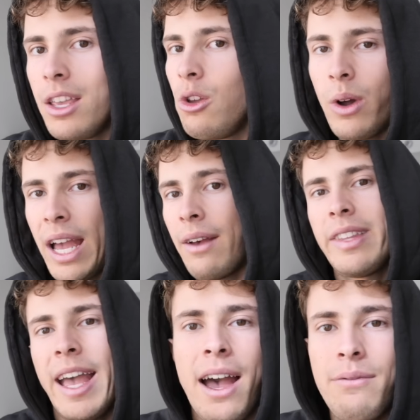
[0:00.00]
You don't have
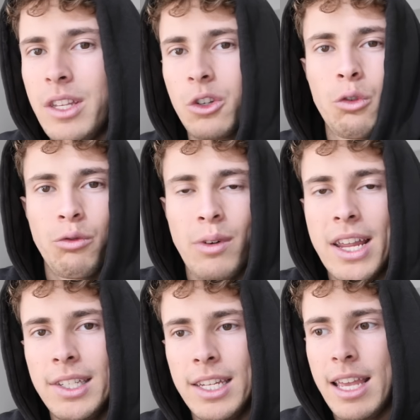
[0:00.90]
to have these
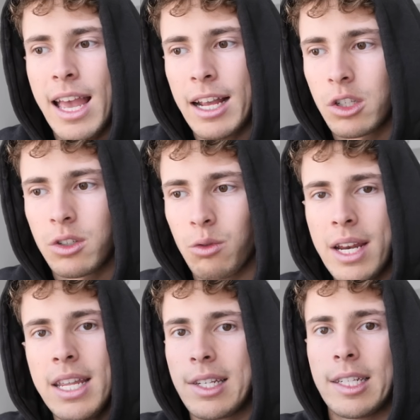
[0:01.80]
crazy
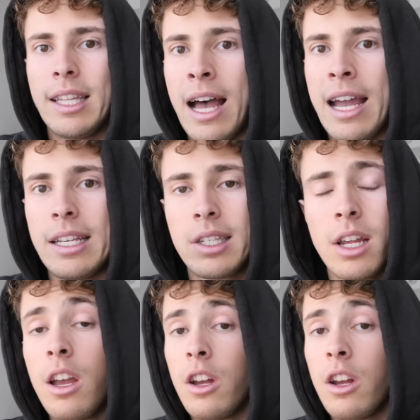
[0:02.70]
extraneous lines.